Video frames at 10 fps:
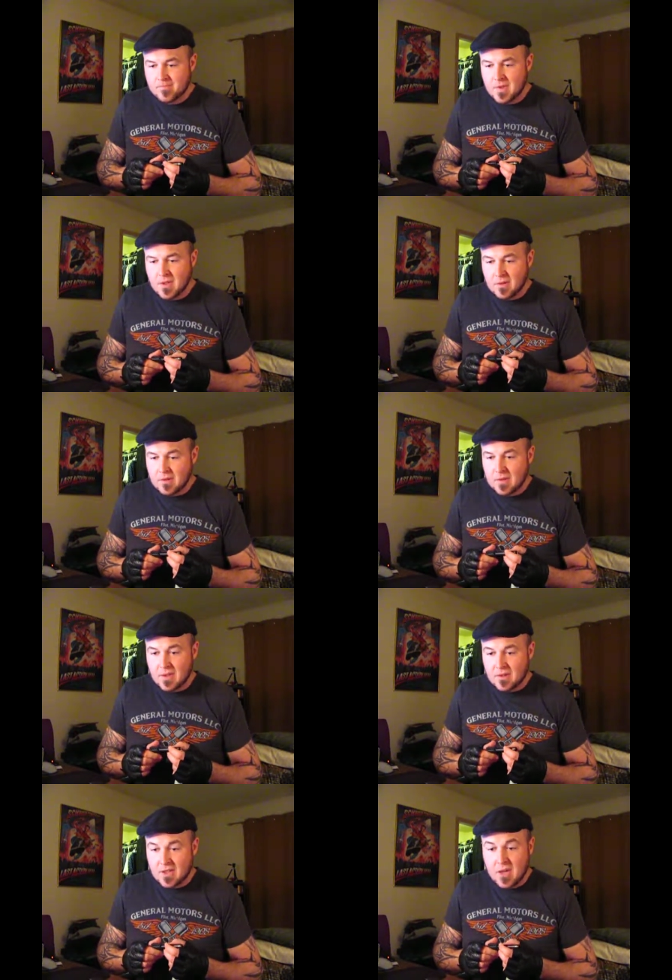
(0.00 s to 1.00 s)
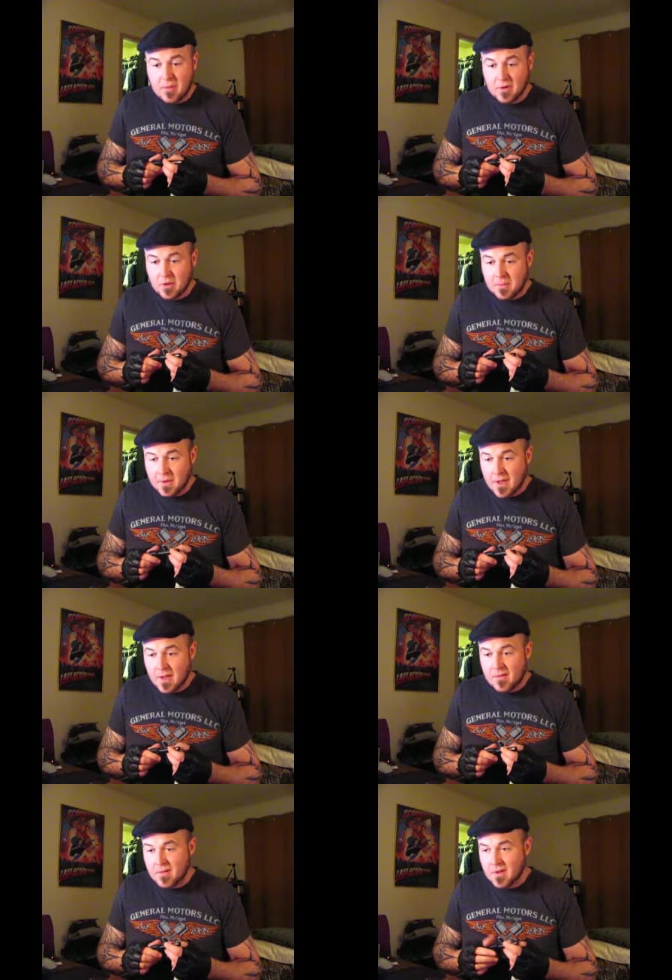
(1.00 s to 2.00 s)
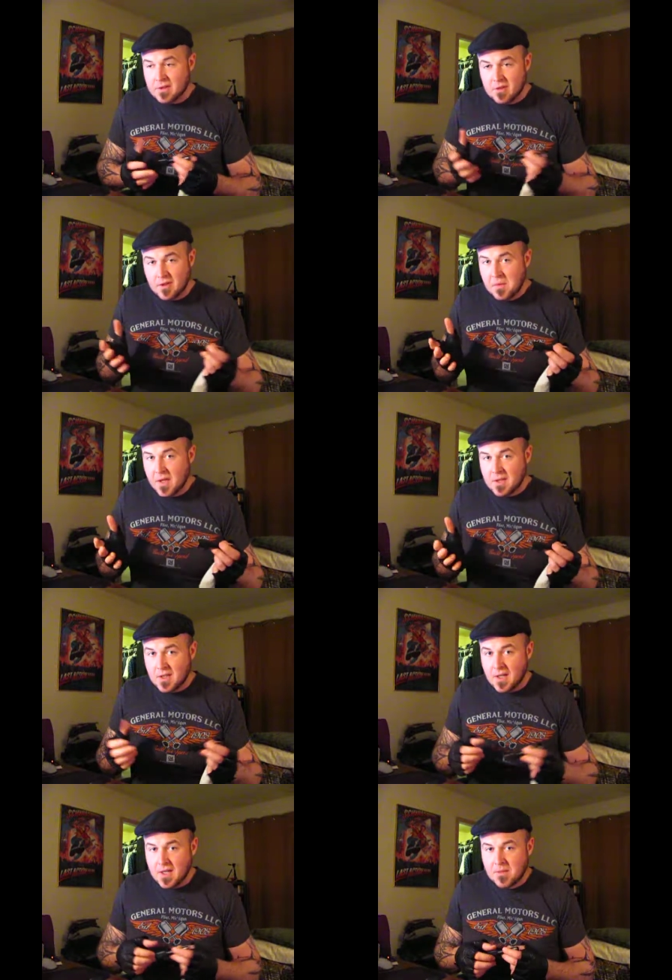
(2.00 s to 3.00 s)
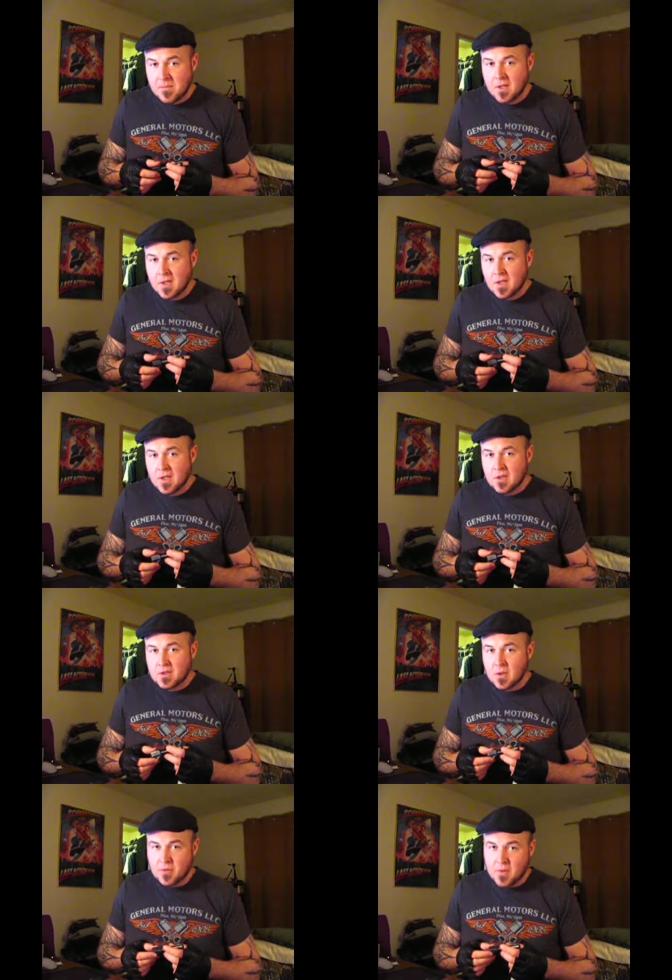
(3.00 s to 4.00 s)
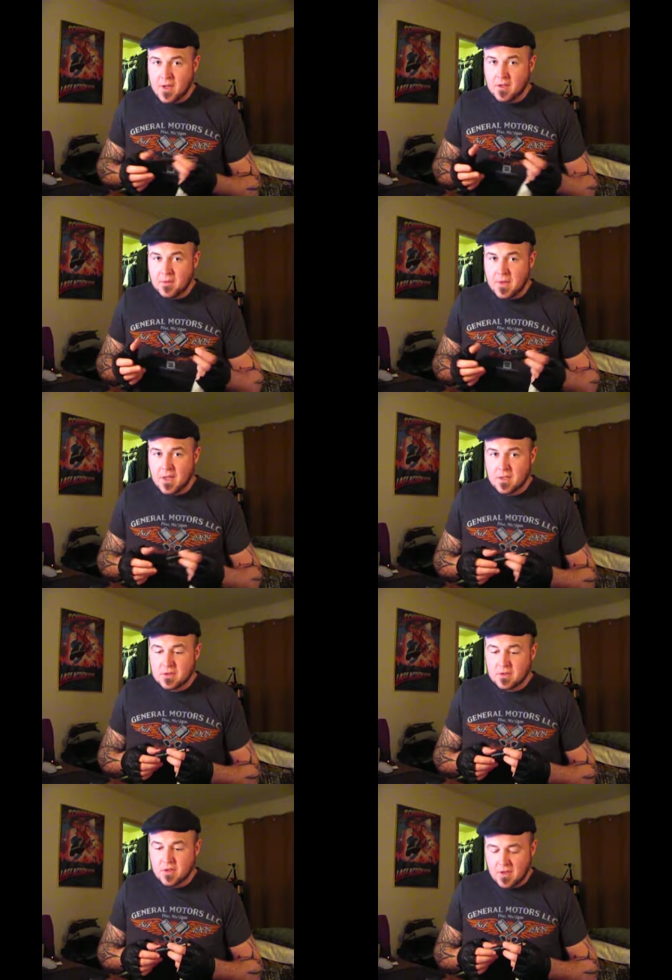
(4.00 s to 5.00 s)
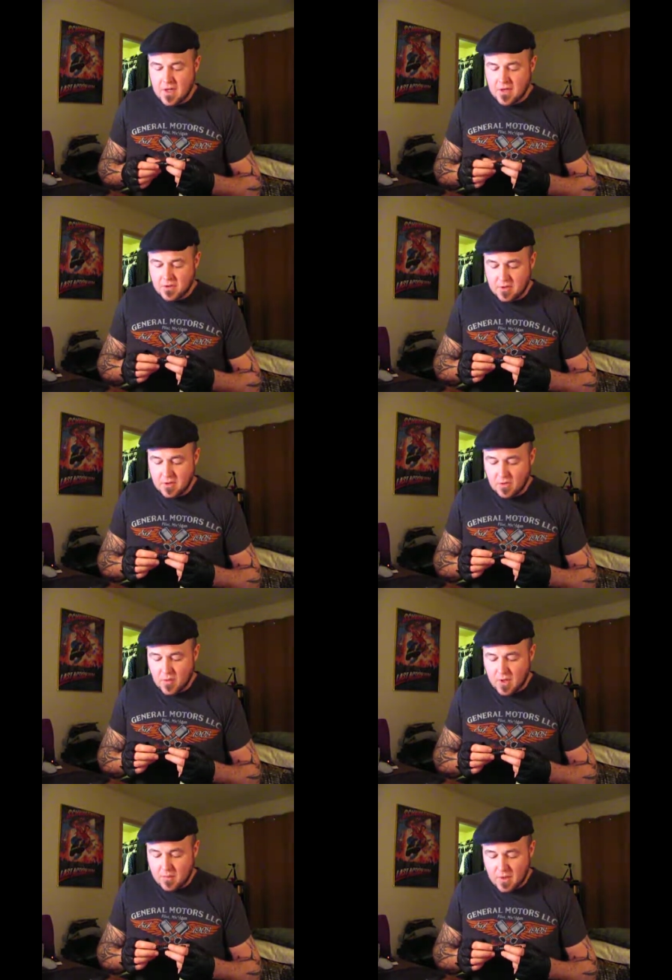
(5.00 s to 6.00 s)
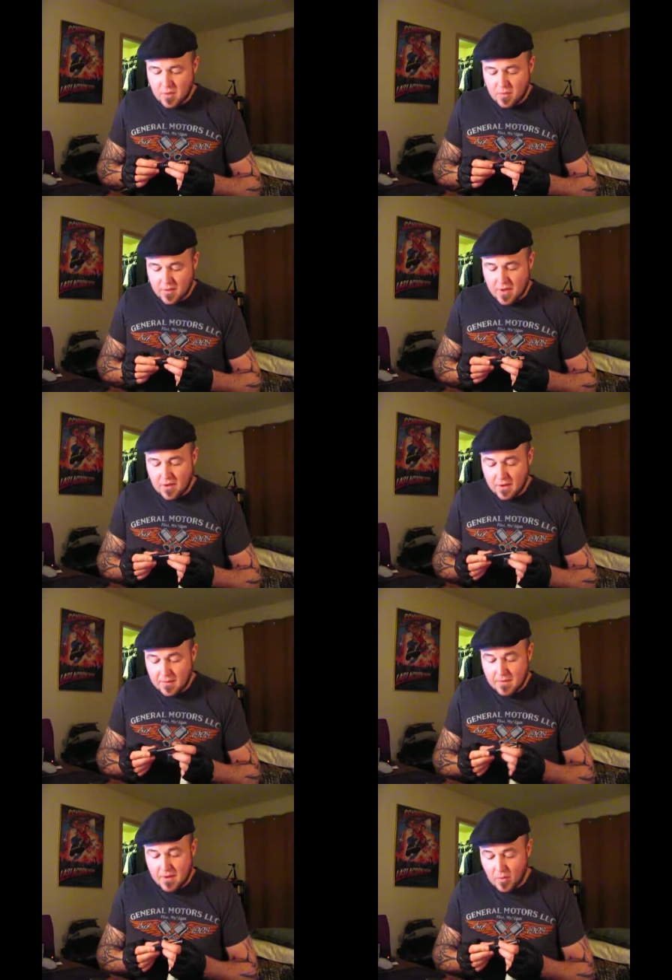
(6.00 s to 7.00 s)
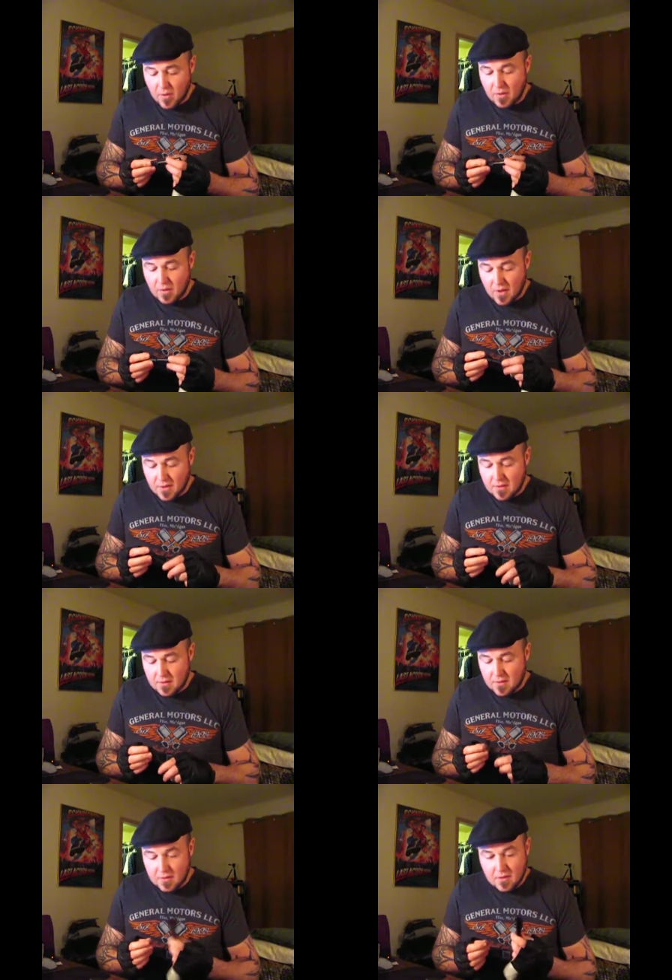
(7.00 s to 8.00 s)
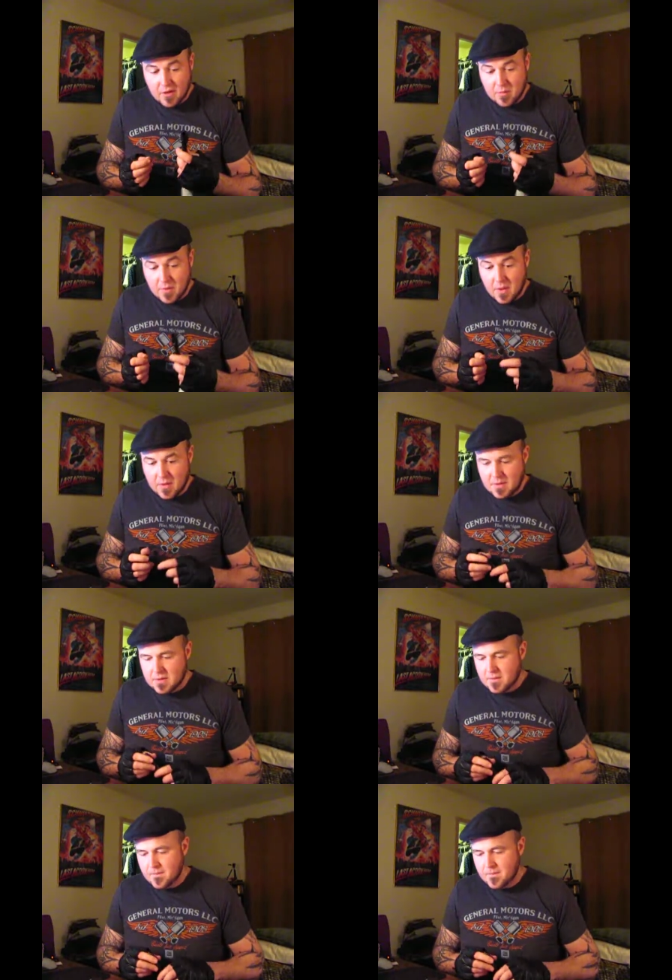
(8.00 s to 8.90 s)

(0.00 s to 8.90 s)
It'll keep it lubricated for a certain amount of time. So with regular maintenance, you can actually do quite a bit without leaving any oil on the components.